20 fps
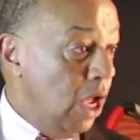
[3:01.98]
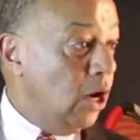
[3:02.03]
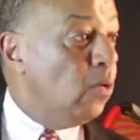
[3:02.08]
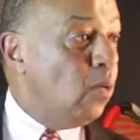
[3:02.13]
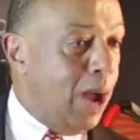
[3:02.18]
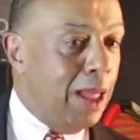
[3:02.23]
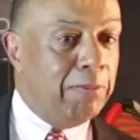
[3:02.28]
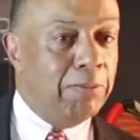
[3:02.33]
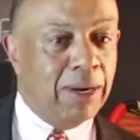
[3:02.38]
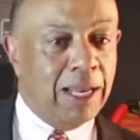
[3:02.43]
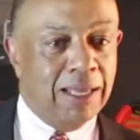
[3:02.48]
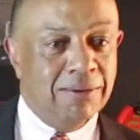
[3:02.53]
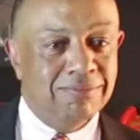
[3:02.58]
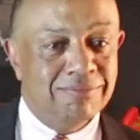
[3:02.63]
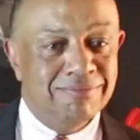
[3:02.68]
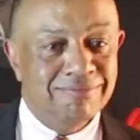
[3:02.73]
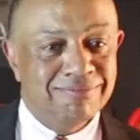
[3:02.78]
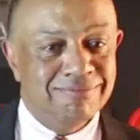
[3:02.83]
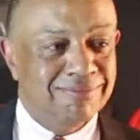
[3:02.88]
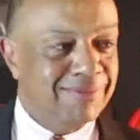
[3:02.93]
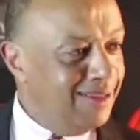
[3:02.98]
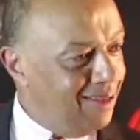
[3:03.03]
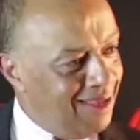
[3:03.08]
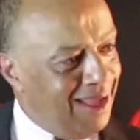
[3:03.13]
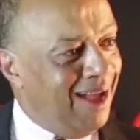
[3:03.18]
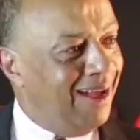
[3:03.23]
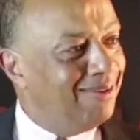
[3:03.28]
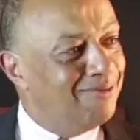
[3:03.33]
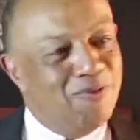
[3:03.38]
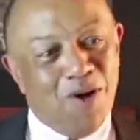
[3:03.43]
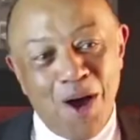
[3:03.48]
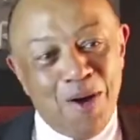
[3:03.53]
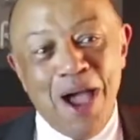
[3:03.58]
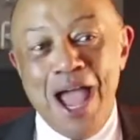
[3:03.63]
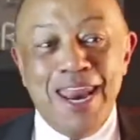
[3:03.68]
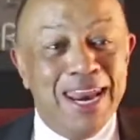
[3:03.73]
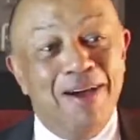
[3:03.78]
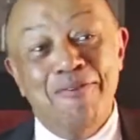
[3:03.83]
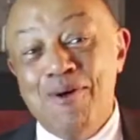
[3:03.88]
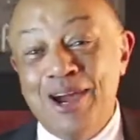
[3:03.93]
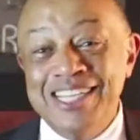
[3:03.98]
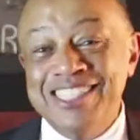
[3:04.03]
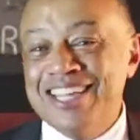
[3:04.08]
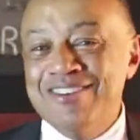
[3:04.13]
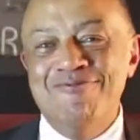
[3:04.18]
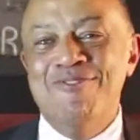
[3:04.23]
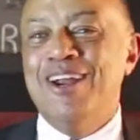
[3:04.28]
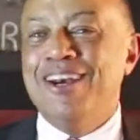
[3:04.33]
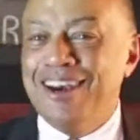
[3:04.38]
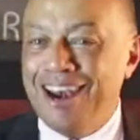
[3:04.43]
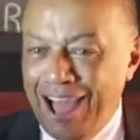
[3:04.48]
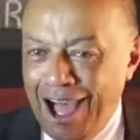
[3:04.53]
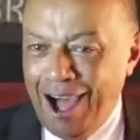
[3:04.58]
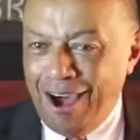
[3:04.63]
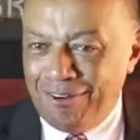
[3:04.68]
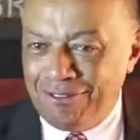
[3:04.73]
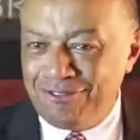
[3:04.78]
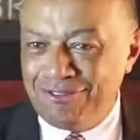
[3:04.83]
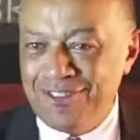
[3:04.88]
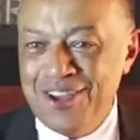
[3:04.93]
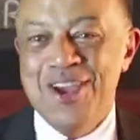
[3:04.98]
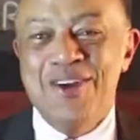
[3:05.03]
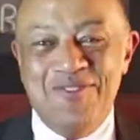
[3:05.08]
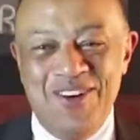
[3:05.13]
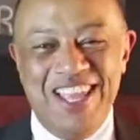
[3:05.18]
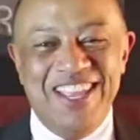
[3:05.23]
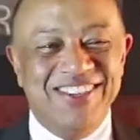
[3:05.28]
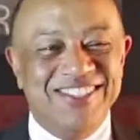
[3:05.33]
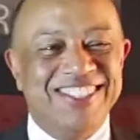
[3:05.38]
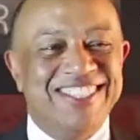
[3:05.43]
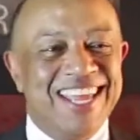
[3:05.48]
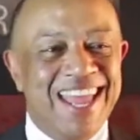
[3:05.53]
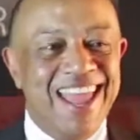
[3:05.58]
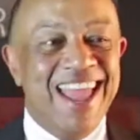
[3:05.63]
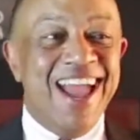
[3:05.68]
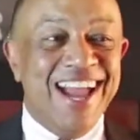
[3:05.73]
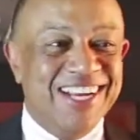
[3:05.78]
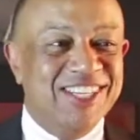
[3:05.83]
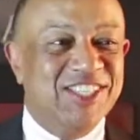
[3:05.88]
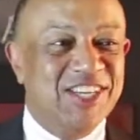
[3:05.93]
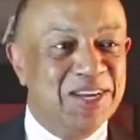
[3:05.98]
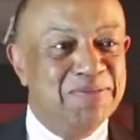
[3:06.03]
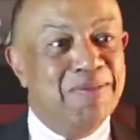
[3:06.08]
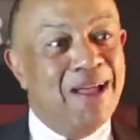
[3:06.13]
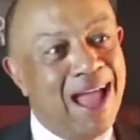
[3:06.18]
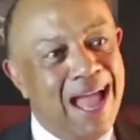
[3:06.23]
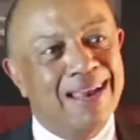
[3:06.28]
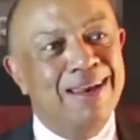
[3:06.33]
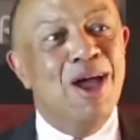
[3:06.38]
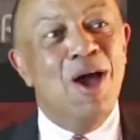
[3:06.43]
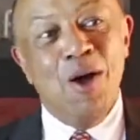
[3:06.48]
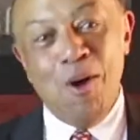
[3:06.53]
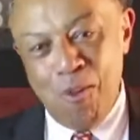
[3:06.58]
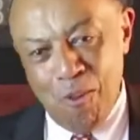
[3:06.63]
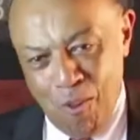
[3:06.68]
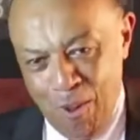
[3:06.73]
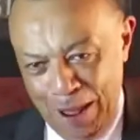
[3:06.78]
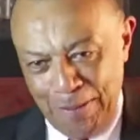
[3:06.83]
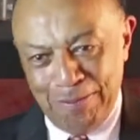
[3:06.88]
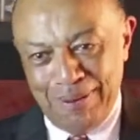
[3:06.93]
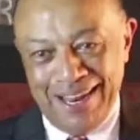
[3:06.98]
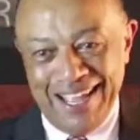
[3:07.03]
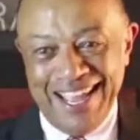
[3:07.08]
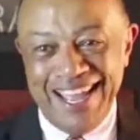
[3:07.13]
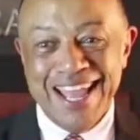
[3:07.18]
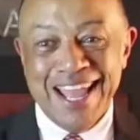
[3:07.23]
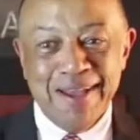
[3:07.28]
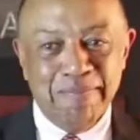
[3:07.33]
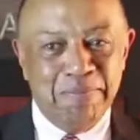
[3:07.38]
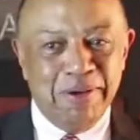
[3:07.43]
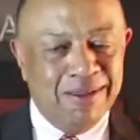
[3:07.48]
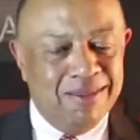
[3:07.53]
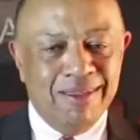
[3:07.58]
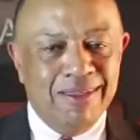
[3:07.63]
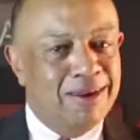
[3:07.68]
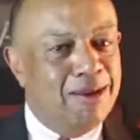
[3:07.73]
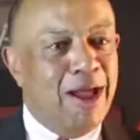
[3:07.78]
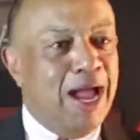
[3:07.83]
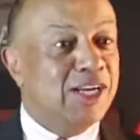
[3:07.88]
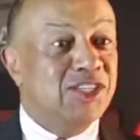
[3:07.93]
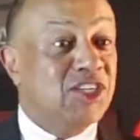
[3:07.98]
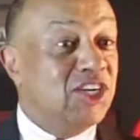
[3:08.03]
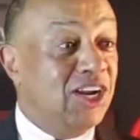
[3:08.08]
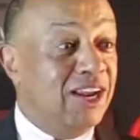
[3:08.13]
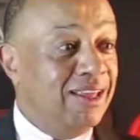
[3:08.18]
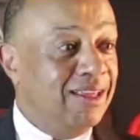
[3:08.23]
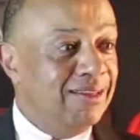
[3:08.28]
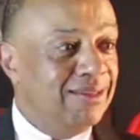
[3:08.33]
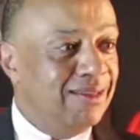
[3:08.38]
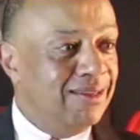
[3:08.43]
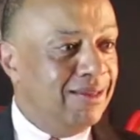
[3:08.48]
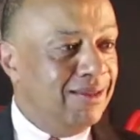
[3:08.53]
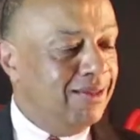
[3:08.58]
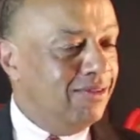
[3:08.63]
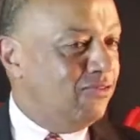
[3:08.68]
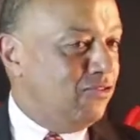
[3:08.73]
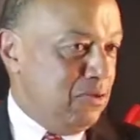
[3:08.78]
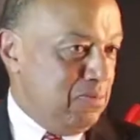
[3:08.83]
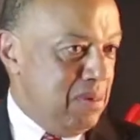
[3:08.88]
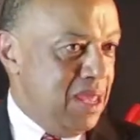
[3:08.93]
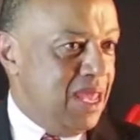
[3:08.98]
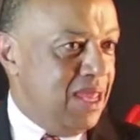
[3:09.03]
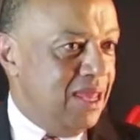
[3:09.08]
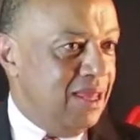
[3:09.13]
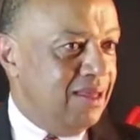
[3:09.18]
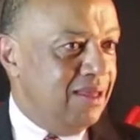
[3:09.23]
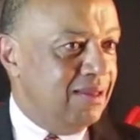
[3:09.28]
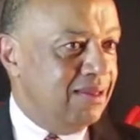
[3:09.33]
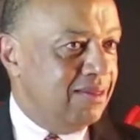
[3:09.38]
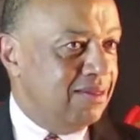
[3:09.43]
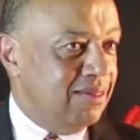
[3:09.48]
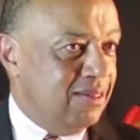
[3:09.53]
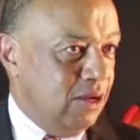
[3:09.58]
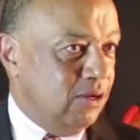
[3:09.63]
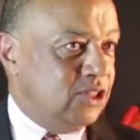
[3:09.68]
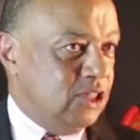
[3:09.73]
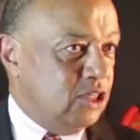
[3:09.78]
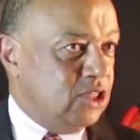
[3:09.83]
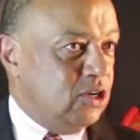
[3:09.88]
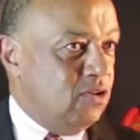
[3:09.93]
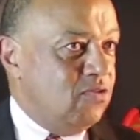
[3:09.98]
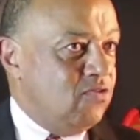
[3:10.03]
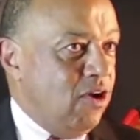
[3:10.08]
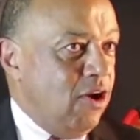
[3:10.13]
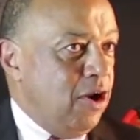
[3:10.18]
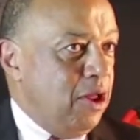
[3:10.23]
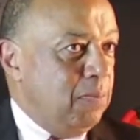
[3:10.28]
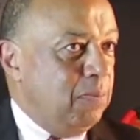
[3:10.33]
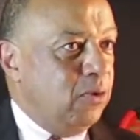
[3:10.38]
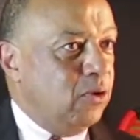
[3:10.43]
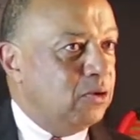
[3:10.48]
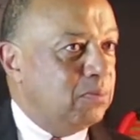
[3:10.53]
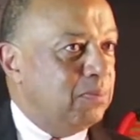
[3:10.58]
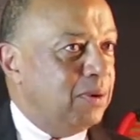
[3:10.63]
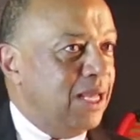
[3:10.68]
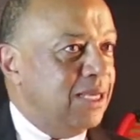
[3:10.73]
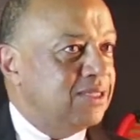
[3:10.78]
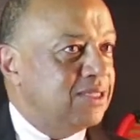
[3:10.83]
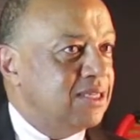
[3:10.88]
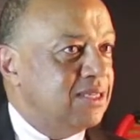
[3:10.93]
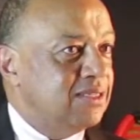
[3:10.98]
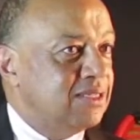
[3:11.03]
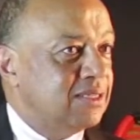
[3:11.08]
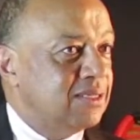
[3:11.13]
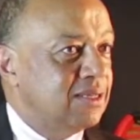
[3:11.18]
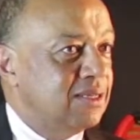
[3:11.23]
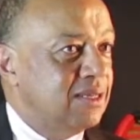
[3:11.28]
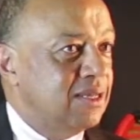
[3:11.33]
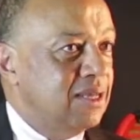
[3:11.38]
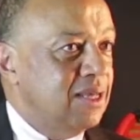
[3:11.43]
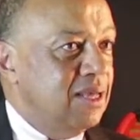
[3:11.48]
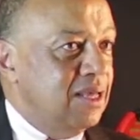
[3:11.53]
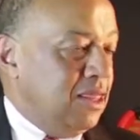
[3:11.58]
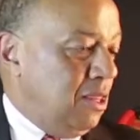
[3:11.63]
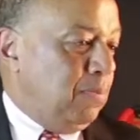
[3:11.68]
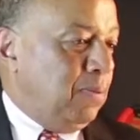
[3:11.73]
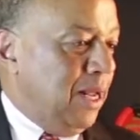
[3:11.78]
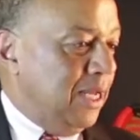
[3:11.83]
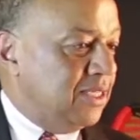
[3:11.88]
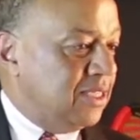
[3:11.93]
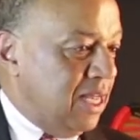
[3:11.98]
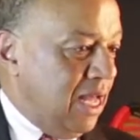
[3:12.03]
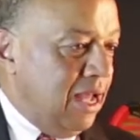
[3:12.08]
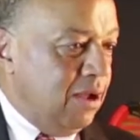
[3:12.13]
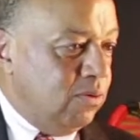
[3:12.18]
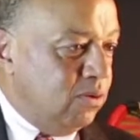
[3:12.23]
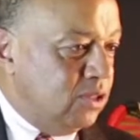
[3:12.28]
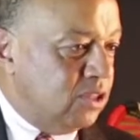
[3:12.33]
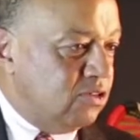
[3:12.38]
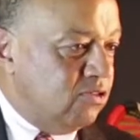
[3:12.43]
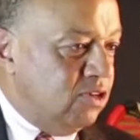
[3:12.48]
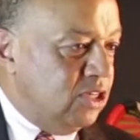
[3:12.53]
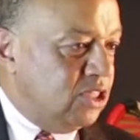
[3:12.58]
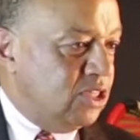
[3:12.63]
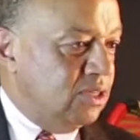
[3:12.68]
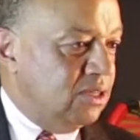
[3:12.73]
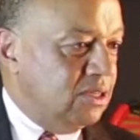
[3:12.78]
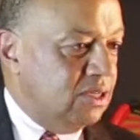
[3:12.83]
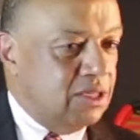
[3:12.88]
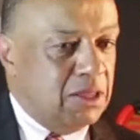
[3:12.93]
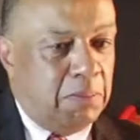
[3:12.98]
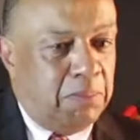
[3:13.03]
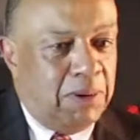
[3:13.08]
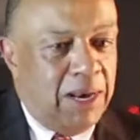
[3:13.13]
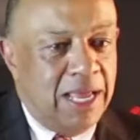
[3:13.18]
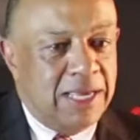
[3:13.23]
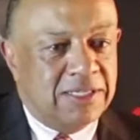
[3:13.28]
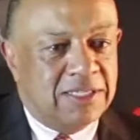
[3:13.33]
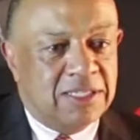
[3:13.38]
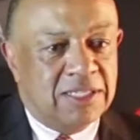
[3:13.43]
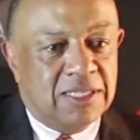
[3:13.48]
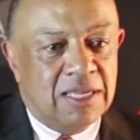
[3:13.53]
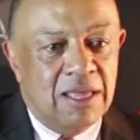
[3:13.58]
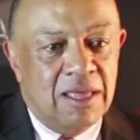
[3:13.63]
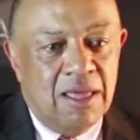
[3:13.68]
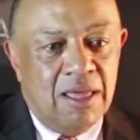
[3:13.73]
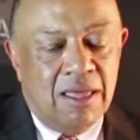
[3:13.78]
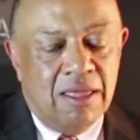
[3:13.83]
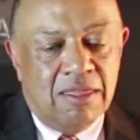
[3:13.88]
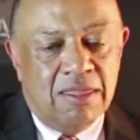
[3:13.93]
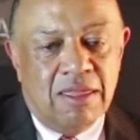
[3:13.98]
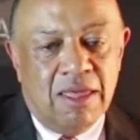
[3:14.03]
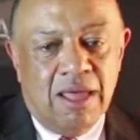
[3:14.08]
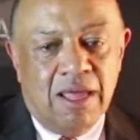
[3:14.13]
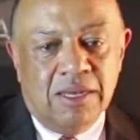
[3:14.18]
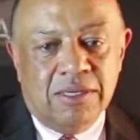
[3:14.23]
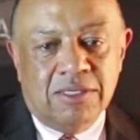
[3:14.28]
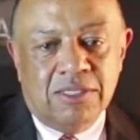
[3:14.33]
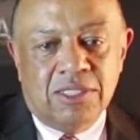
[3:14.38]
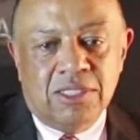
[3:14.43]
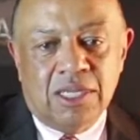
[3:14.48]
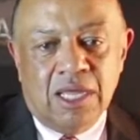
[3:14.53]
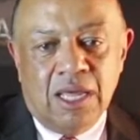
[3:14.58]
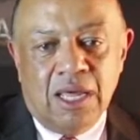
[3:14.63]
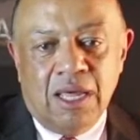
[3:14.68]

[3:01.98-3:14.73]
and Wembley. Yeah, now why does everyone laugh when you say Achim and Wembley? But actually, for me, those are two very important places. The place I was christened, the place that